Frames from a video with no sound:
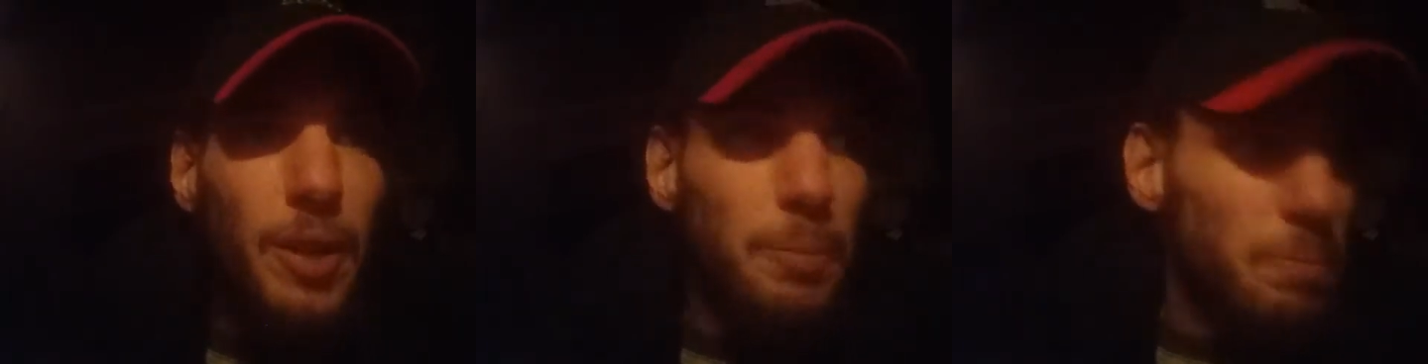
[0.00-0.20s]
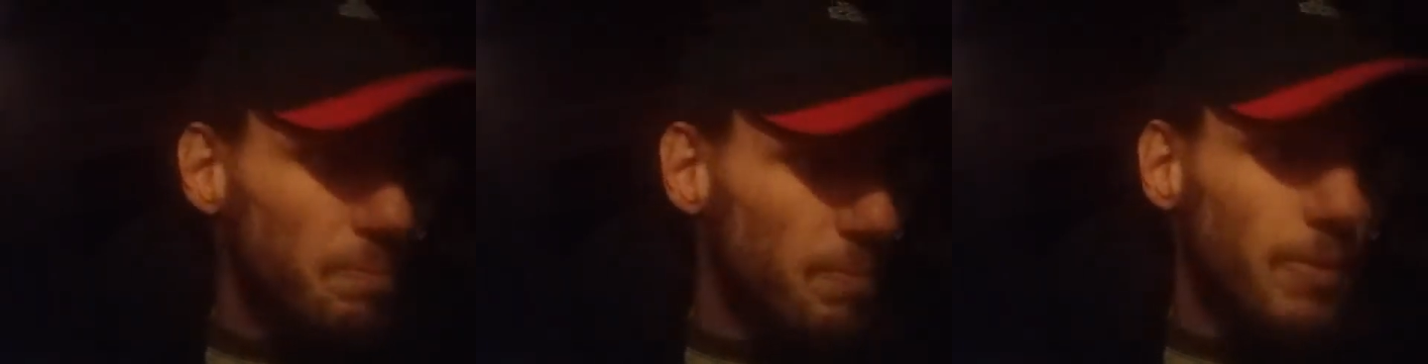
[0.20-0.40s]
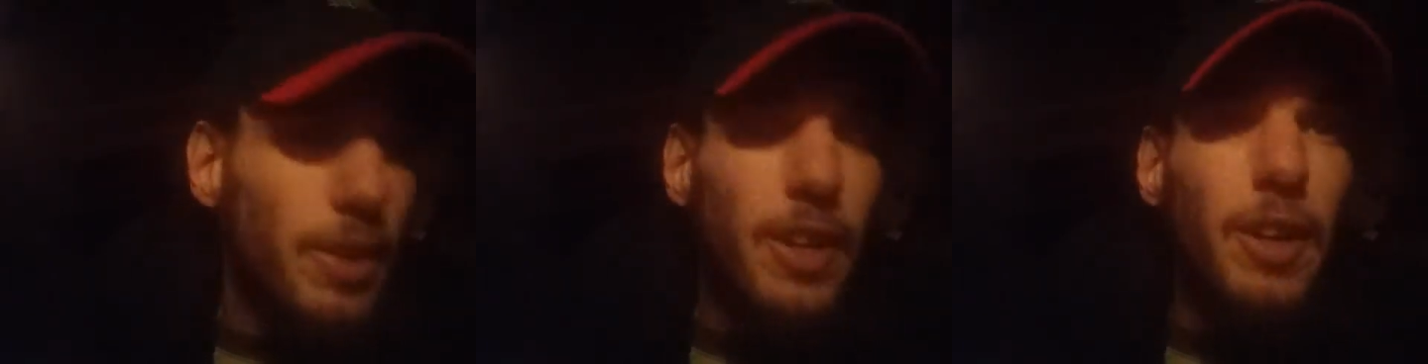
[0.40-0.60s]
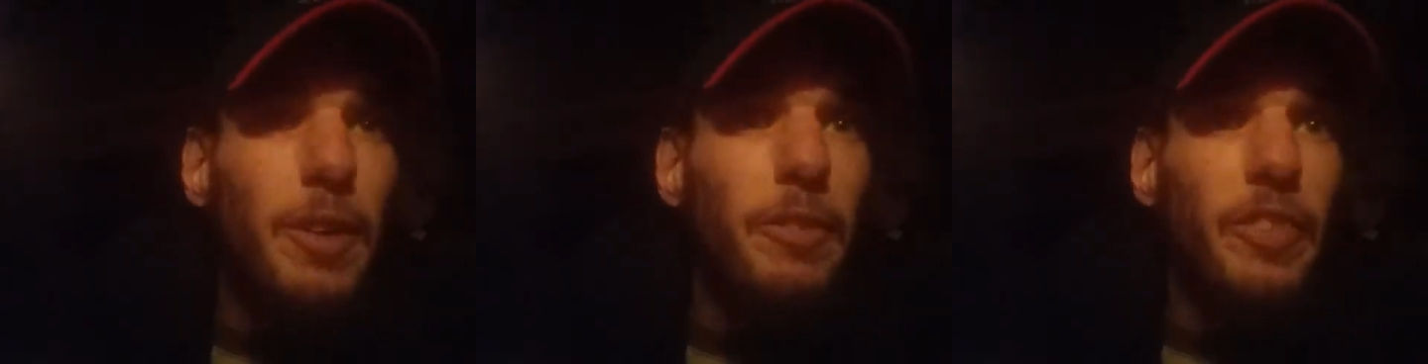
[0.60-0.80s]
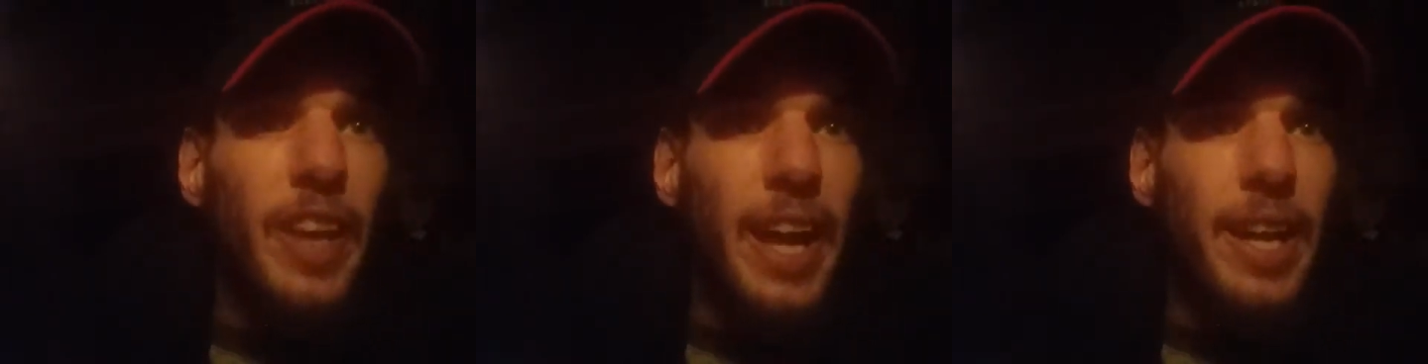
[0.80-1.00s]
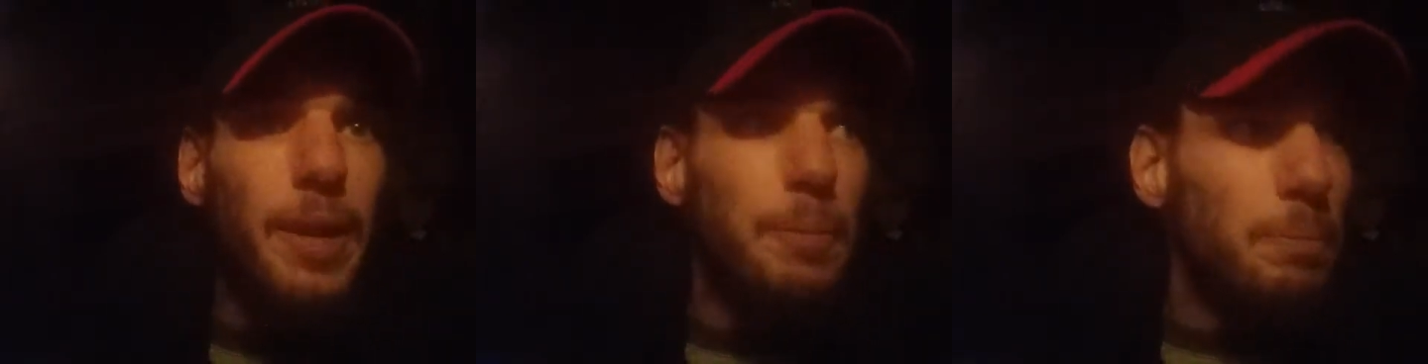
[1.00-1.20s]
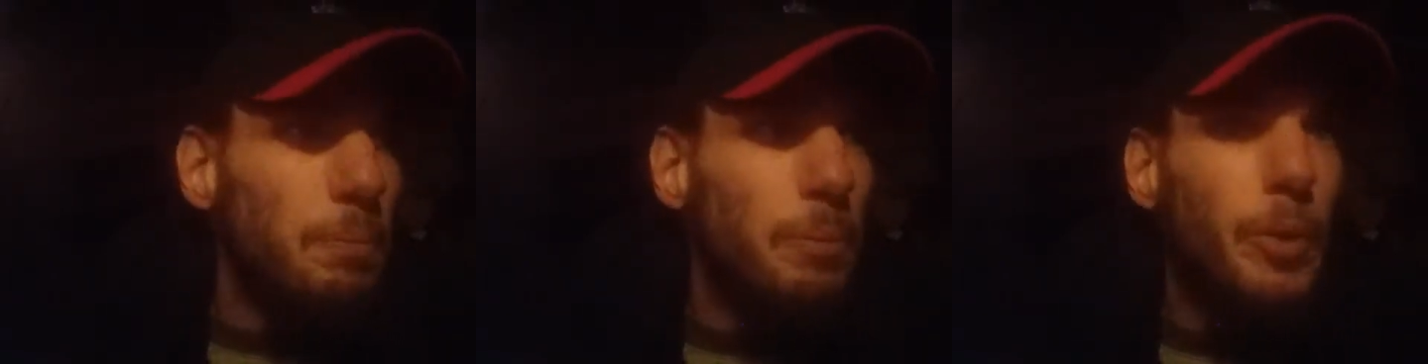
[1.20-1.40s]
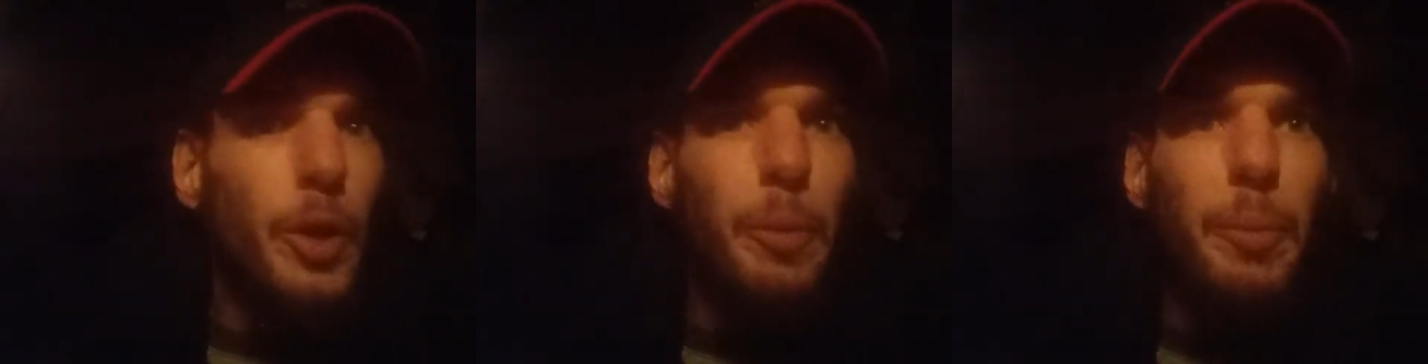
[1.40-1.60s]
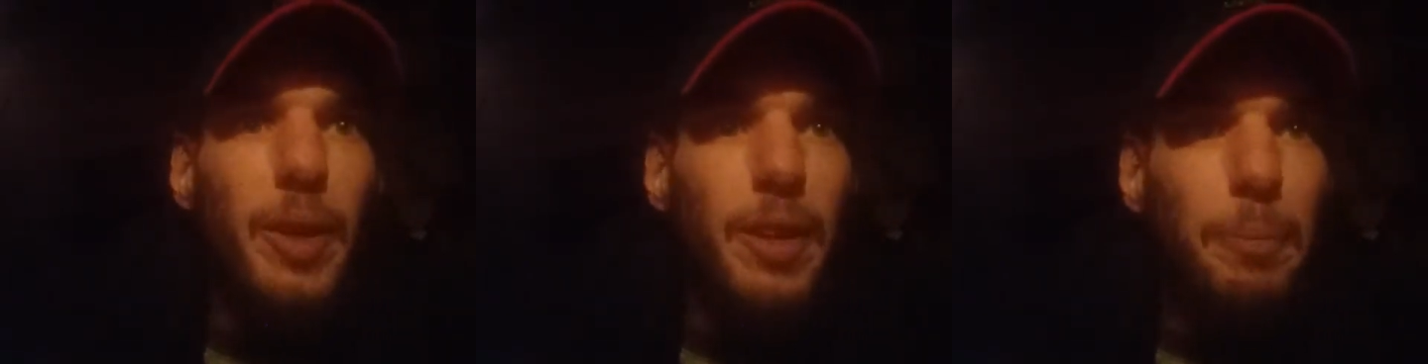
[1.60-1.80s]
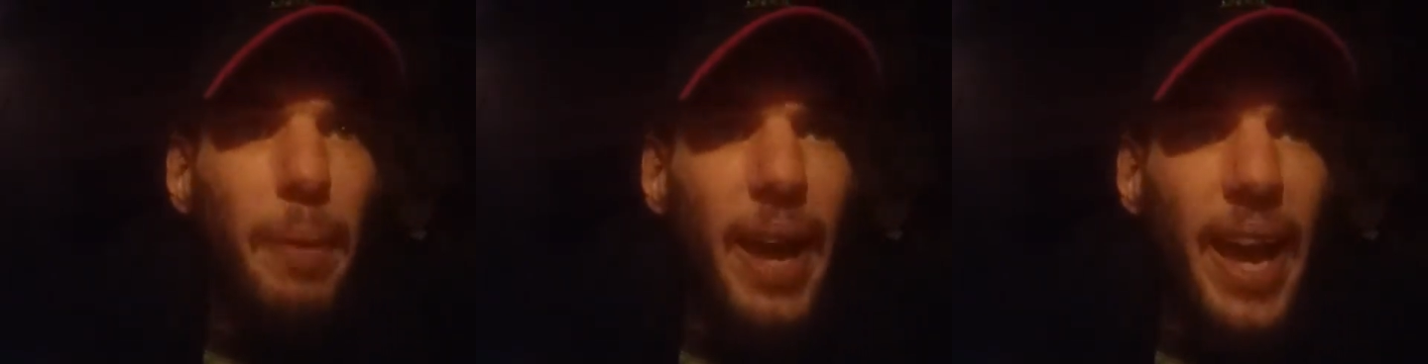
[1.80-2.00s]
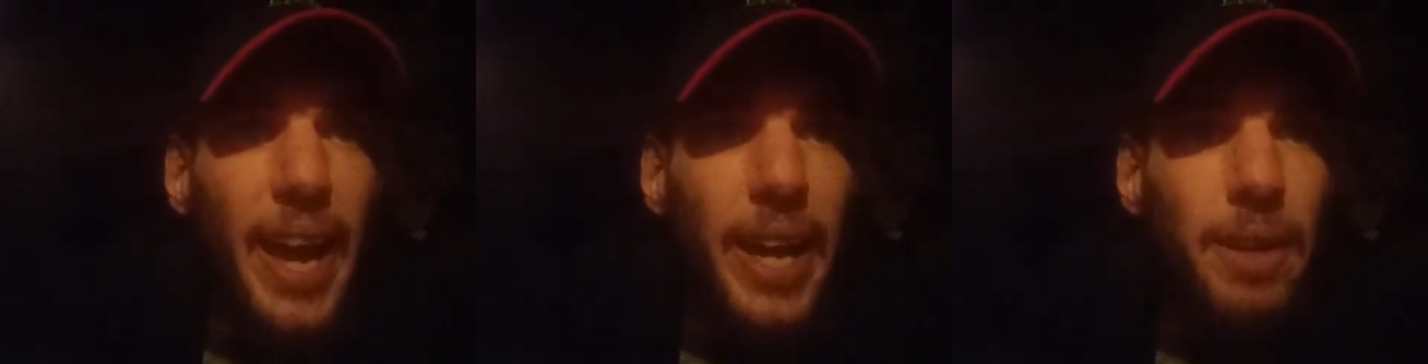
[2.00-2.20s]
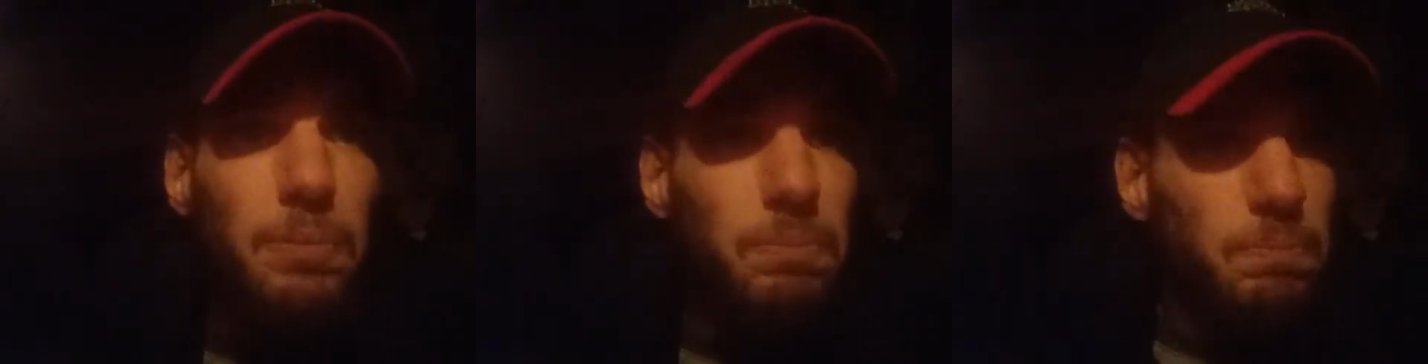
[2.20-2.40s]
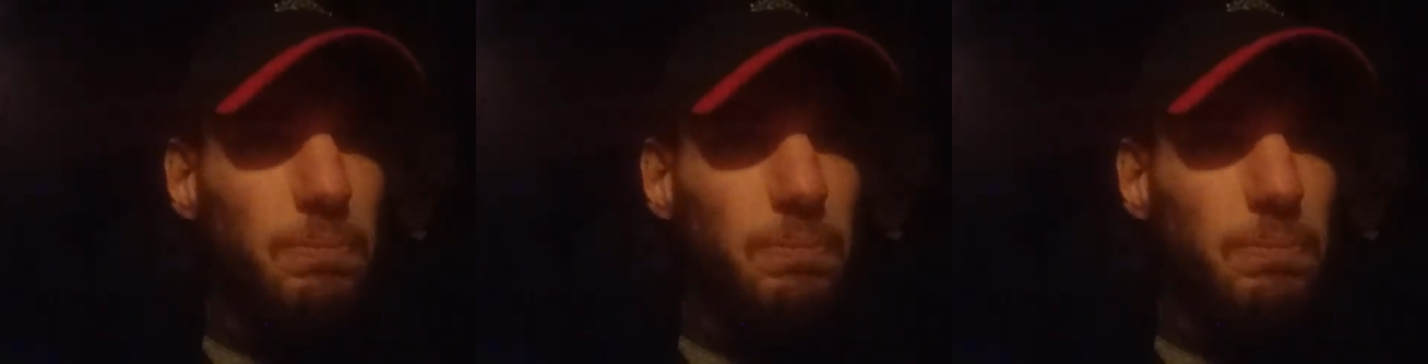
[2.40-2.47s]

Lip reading: them, flatten them, put them in a bag,